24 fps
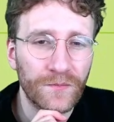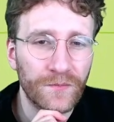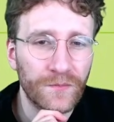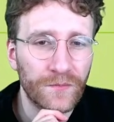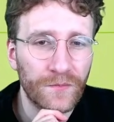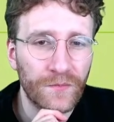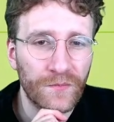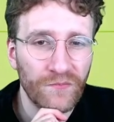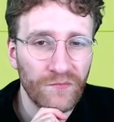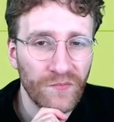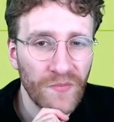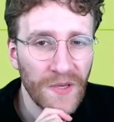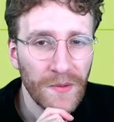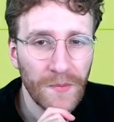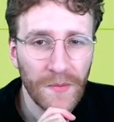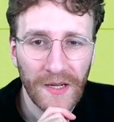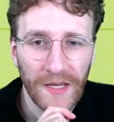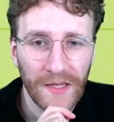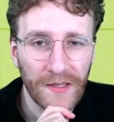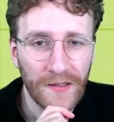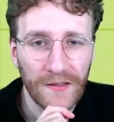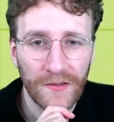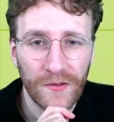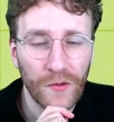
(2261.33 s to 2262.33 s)
Maybe
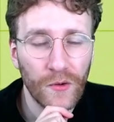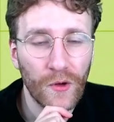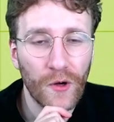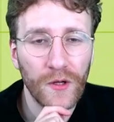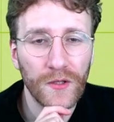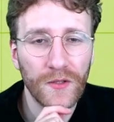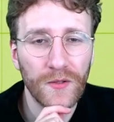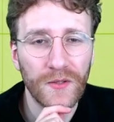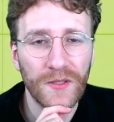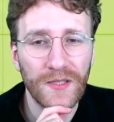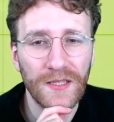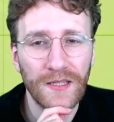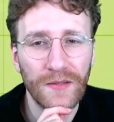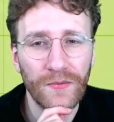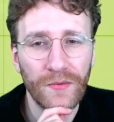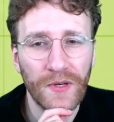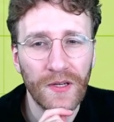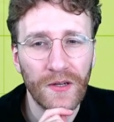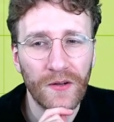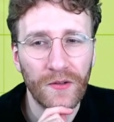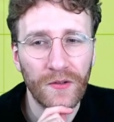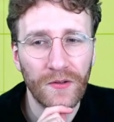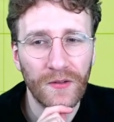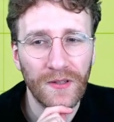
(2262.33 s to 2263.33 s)
like you also see
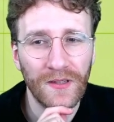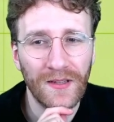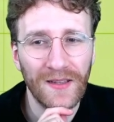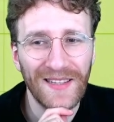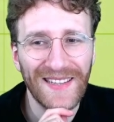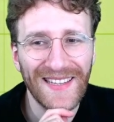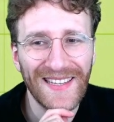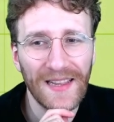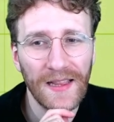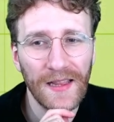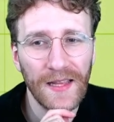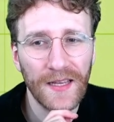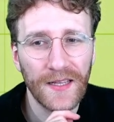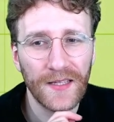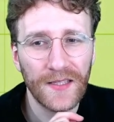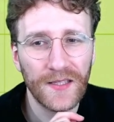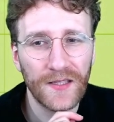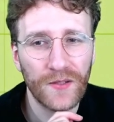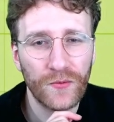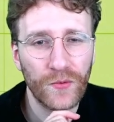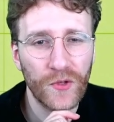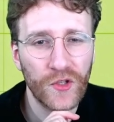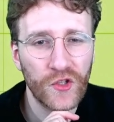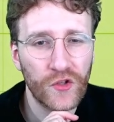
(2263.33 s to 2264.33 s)
we're on a little
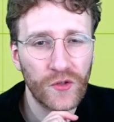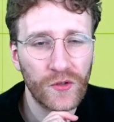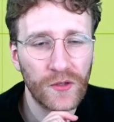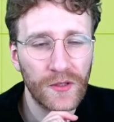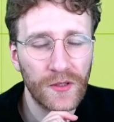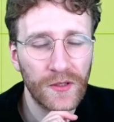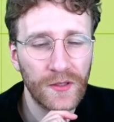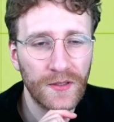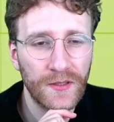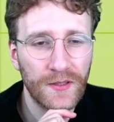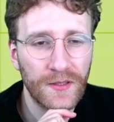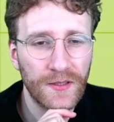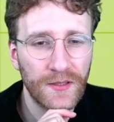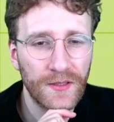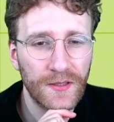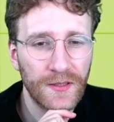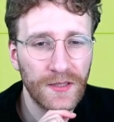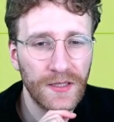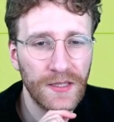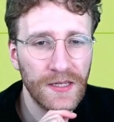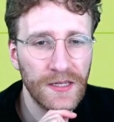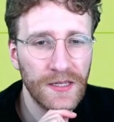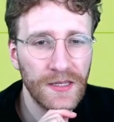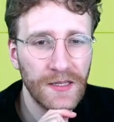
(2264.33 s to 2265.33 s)
less
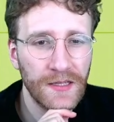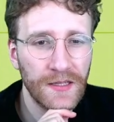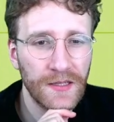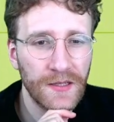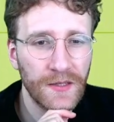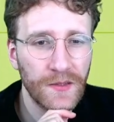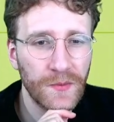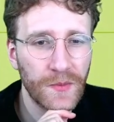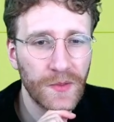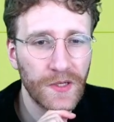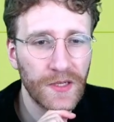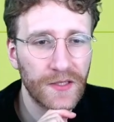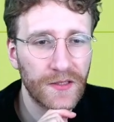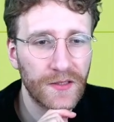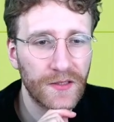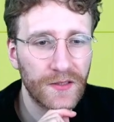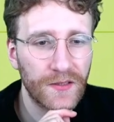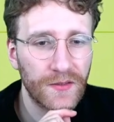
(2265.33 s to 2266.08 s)
rituals here, but